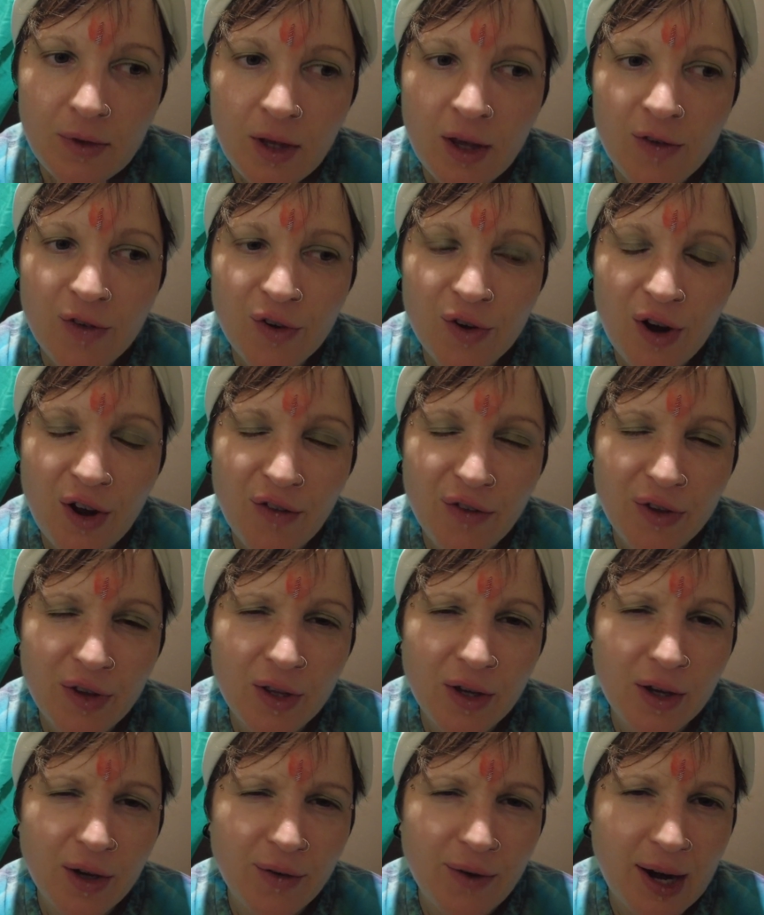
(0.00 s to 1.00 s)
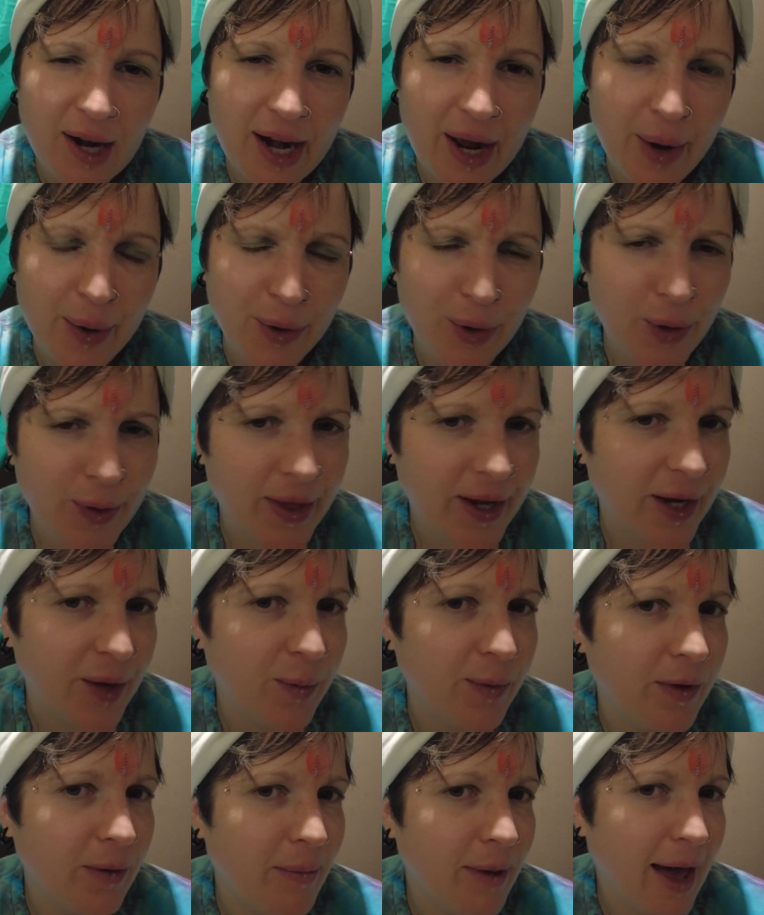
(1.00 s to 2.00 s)
If you're not feeling good right now, know that
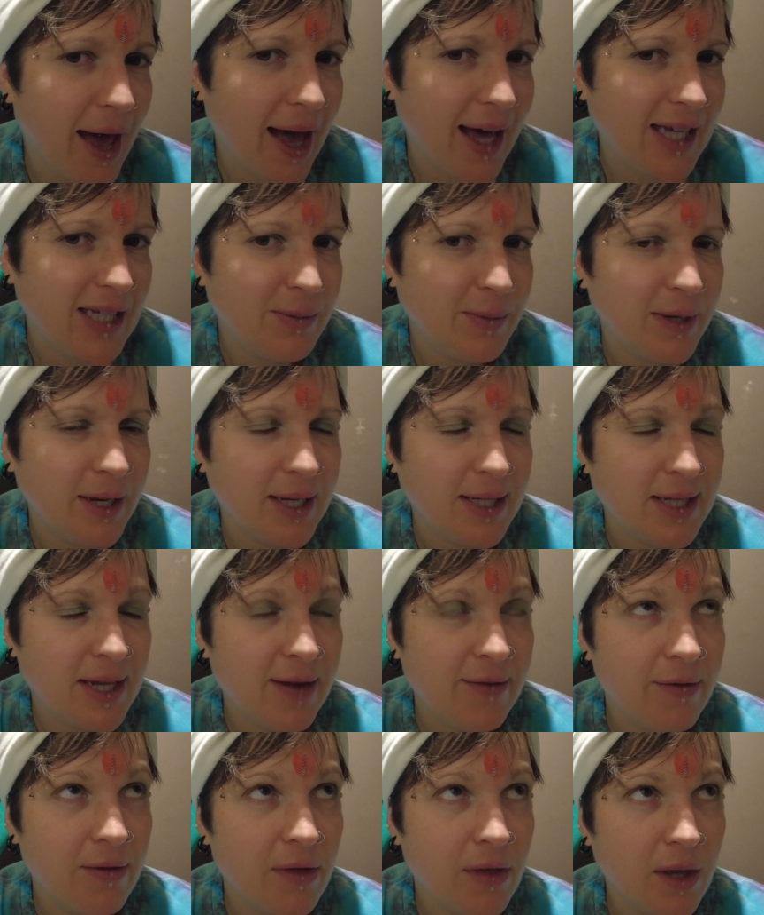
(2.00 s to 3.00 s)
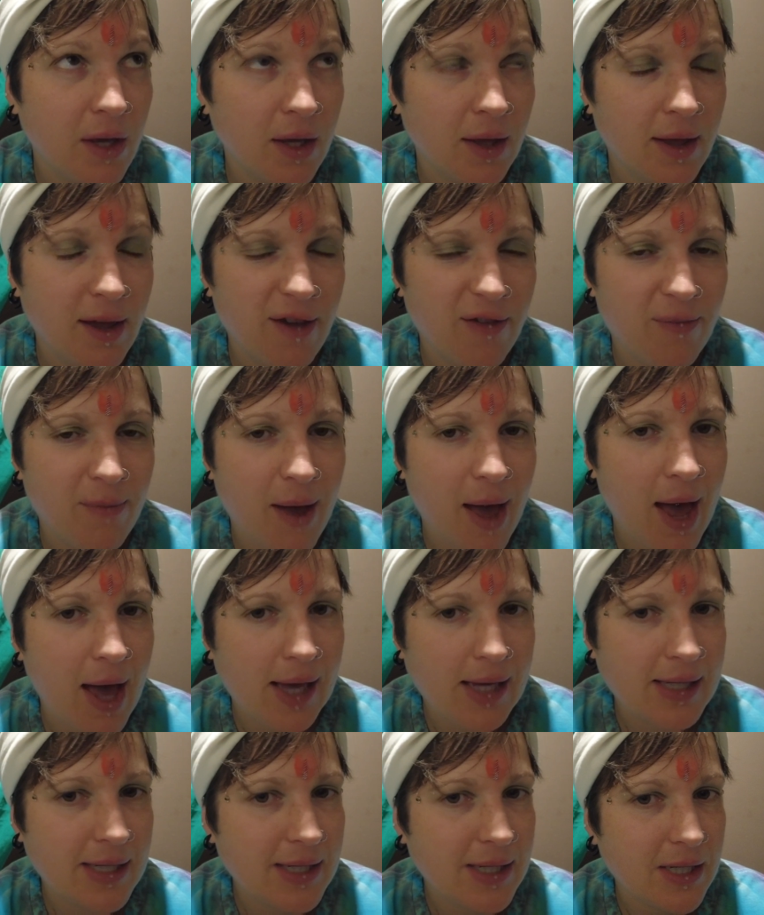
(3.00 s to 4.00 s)
it will pass, because everything in life
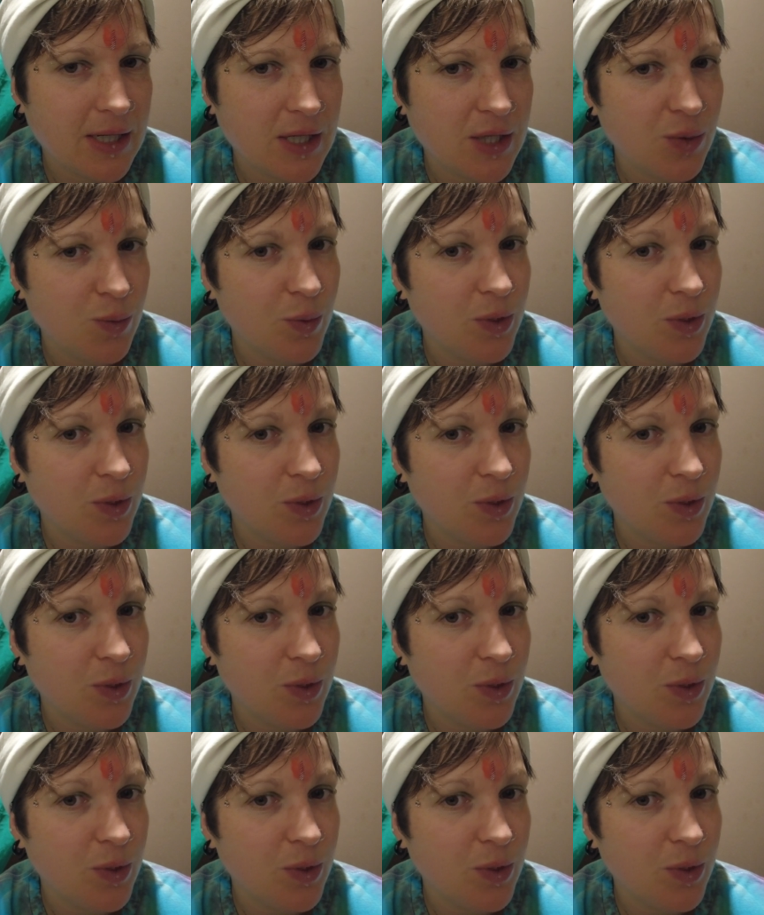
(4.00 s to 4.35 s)
passes.